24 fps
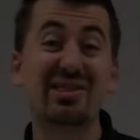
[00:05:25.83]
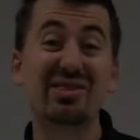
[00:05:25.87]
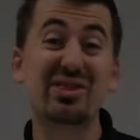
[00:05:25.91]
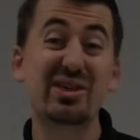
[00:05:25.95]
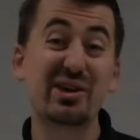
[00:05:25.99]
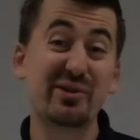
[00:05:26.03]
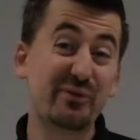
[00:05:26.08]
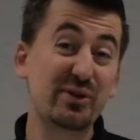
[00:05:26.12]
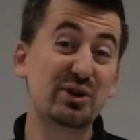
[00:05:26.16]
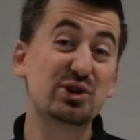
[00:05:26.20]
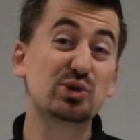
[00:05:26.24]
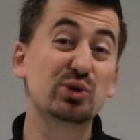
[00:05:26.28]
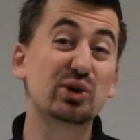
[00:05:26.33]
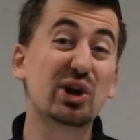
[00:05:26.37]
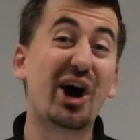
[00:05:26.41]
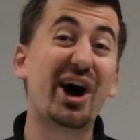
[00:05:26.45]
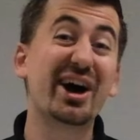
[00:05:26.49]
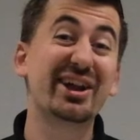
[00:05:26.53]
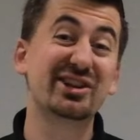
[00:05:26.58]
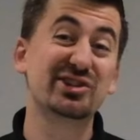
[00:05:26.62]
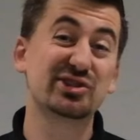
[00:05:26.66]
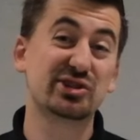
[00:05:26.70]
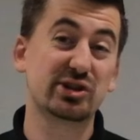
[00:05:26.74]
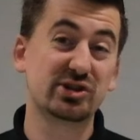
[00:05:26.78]
The official
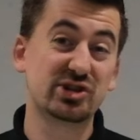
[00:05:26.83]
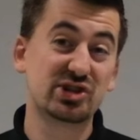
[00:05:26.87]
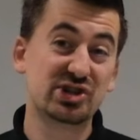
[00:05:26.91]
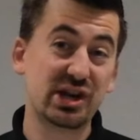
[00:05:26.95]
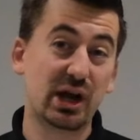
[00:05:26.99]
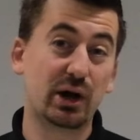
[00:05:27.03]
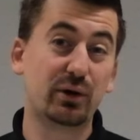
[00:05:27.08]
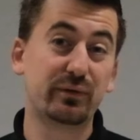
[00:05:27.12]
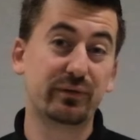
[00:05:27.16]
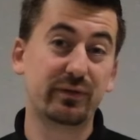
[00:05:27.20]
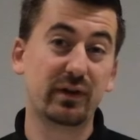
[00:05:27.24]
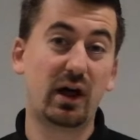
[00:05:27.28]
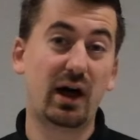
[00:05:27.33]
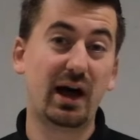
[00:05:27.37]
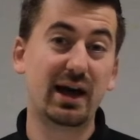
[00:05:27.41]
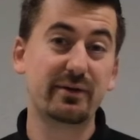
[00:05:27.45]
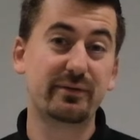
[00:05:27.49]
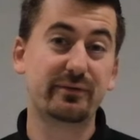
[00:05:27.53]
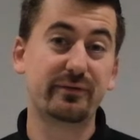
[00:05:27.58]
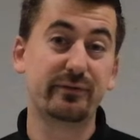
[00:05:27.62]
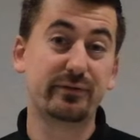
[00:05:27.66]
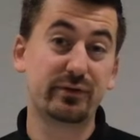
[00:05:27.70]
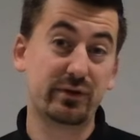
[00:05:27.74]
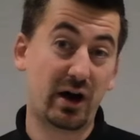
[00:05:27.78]
guidance on shelf
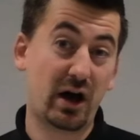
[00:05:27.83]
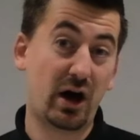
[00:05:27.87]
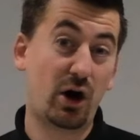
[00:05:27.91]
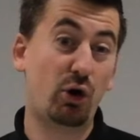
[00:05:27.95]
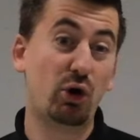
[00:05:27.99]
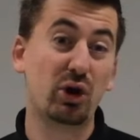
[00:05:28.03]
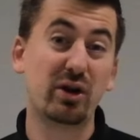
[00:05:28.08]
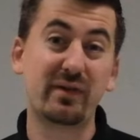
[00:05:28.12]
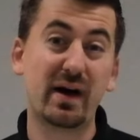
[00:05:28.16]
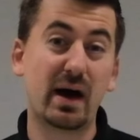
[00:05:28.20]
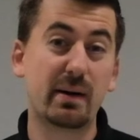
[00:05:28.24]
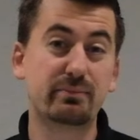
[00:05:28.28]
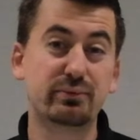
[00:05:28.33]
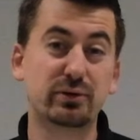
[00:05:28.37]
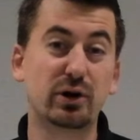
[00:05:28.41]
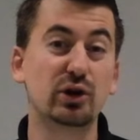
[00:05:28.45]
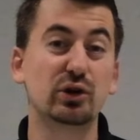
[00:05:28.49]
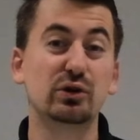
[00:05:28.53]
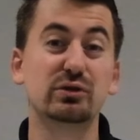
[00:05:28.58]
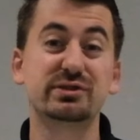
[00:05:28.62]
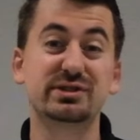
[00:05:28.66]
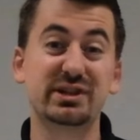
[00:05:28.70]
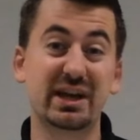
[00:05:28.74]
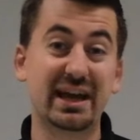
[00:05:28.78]
life for all of our
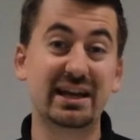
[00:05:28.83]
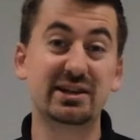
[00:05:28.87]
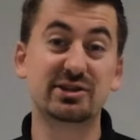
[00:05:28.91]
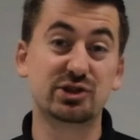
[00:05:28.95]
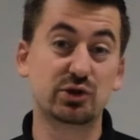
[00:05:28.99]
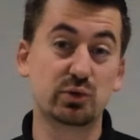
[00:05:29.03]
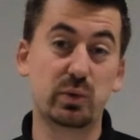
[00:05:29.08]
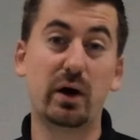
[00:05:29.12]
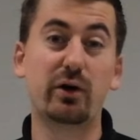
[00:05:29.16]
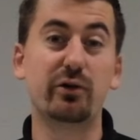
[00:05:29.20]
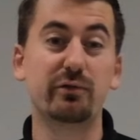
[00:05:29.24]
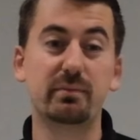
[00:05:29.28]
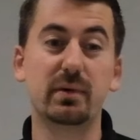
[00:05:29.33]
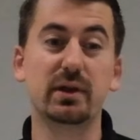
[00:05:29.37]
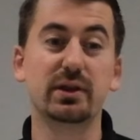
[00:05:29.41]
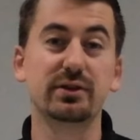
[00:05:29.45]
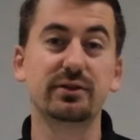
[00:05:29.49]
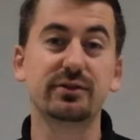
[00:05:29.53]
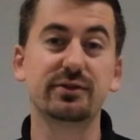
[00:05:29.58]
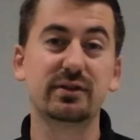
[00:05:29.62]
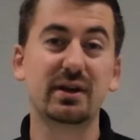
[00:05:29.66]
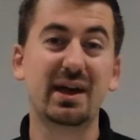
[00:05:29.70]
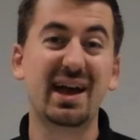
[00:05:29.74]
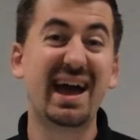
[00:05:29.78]
products is 12
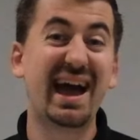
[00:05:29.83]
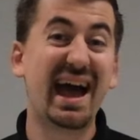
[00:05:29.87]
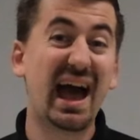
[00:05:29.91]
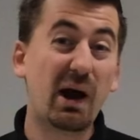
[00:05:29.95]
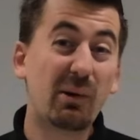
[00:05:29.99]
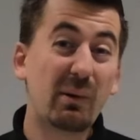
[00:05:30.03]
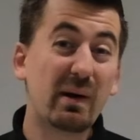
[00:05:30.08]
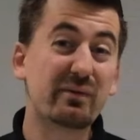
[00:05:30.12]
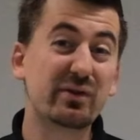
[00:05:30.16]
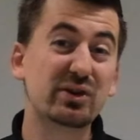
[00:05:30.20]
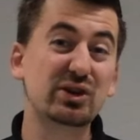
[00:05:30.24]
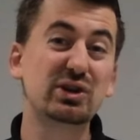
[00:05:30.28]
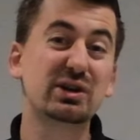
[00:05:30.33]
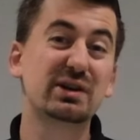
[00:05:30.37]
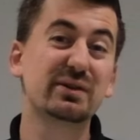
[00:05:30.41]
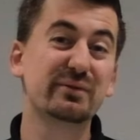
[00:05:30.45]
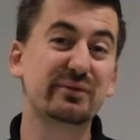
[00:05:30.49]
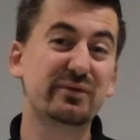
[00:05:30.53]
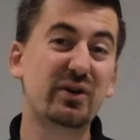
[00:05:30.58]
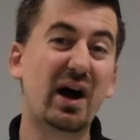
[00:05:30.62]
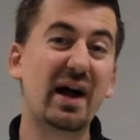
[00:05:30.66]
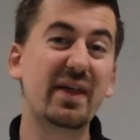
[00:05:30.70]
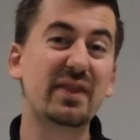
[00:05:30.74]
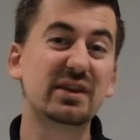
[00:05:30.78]
months. However, you can
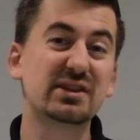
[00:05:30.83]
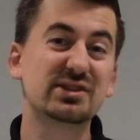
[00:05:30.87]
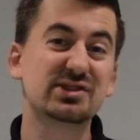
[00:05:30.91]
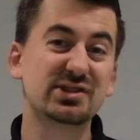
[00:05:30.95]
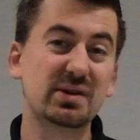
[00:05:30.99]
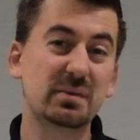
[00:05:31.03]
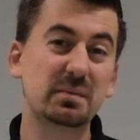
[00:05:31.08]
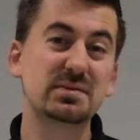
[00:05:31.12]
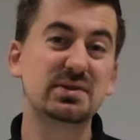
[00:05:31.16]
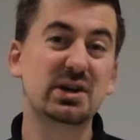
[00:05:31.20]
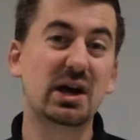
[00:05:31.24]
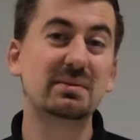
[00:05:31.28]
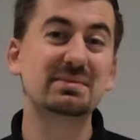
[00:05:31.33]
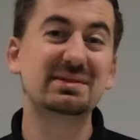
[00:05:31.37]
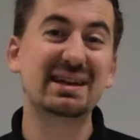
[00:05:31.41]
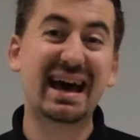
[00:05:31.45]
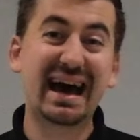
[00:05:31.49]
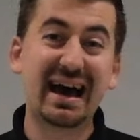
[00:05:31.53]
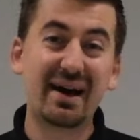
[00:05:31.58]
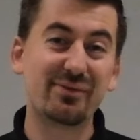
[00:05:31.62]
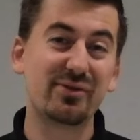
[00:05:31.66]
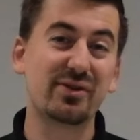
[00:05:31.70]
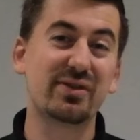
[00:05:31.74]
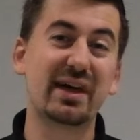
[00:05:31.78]
find that sometimes
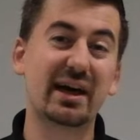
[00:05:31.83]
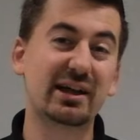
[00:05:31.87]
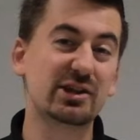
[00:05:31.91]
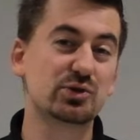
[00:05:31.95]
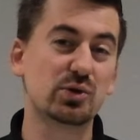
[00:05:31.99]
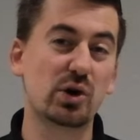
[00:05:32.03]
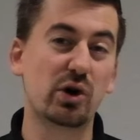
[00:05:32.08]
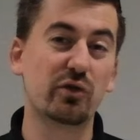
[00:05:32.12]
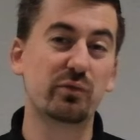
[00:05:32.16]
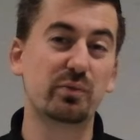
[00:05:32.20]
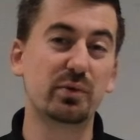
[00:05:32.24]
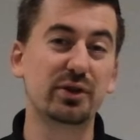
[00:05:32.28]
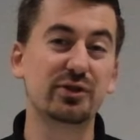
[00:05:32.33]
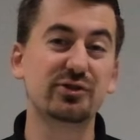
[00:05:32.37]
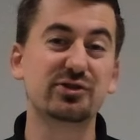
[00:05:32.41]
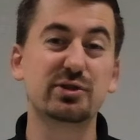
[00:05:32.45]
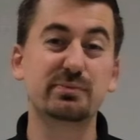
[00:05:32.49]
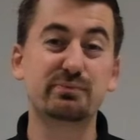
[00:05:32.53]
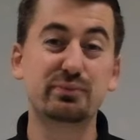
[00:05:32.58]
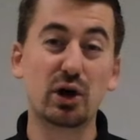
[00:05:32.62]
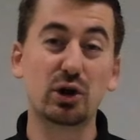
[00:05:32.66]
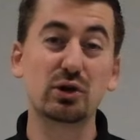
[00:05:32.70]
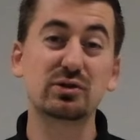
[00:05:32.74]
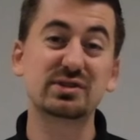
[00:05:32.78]
after that 12 months,
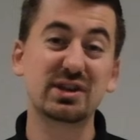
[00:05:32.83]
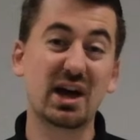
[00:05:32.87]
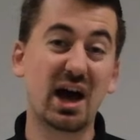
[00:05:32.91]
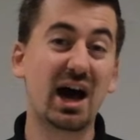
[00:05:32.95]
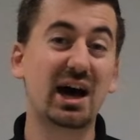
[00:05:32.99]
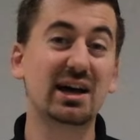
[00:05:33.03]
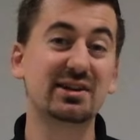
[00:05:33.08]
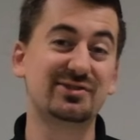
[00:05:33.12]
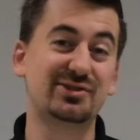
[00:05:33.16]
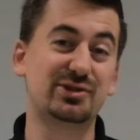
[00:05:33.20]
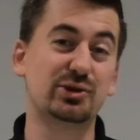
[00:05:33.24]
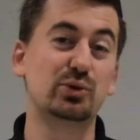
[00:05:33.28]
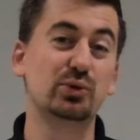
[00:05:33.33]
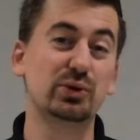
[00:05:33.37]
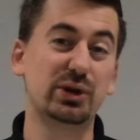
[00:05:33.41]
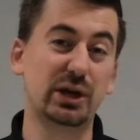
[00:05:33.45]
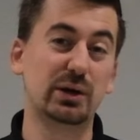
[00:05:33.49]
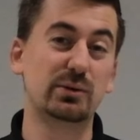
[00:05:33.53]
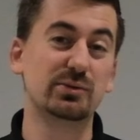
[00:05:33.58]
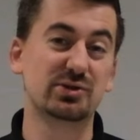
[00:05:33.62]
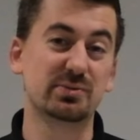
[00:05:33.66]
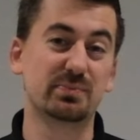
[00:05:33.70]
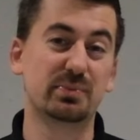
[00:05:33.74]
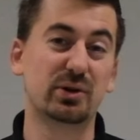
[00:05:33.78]
the products are still
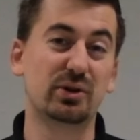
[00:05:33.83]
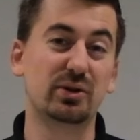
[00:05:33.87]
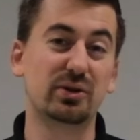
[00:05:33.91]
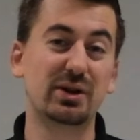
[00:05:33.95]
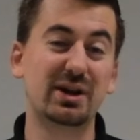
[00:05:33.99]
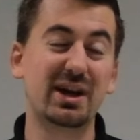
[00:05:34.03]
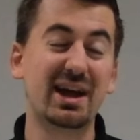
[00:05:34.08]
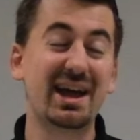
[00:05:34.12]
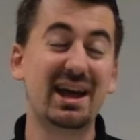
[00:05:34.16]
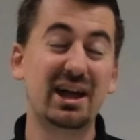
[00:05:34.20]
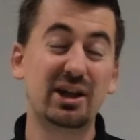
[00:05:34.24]
usable.